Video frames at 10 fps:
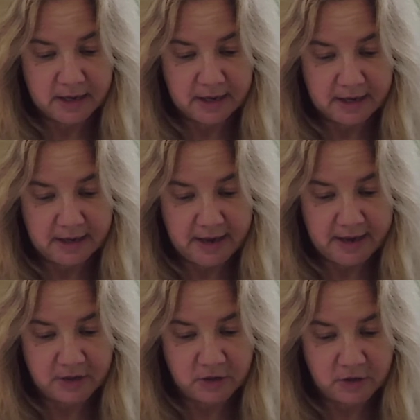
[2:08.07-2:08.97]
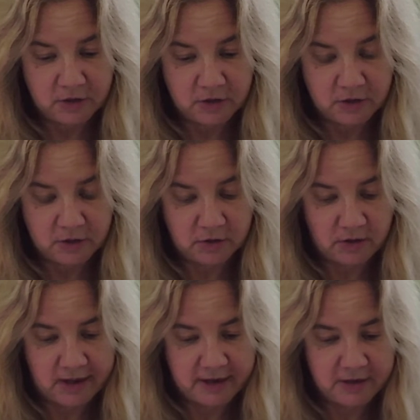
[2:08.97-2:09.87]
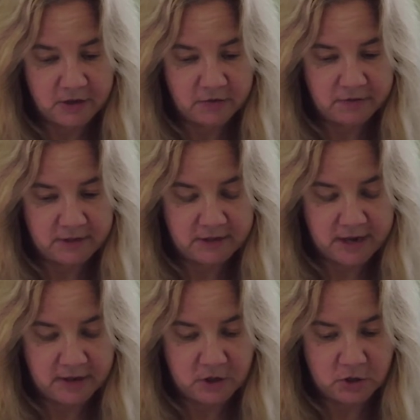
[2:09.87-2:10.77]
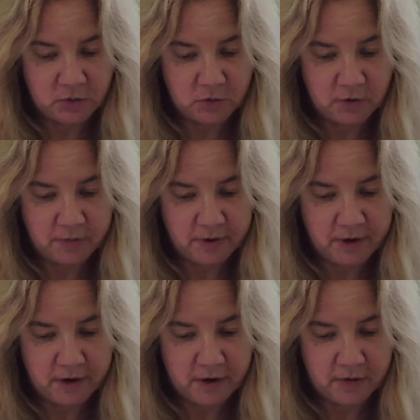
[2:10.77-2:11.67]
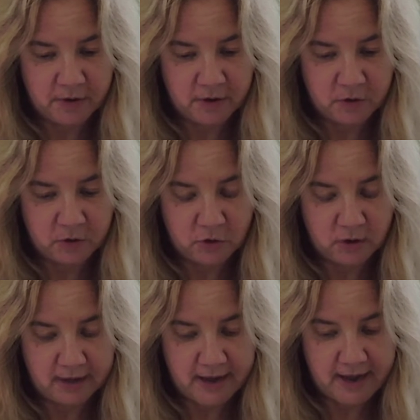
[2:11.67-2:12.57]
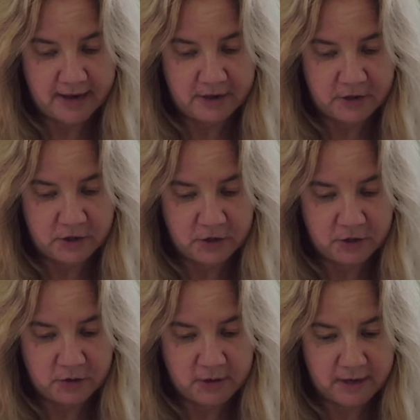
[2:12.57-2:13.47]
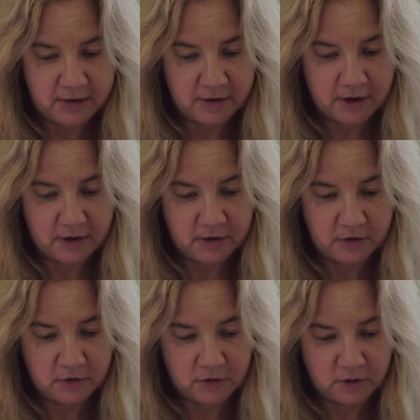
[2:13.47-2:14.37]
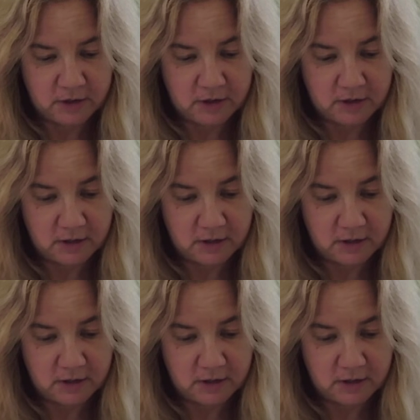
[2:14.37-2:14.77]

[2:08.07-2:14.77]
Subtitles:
Cancers are like to resent Scorpio, controlling attitude. They are unusually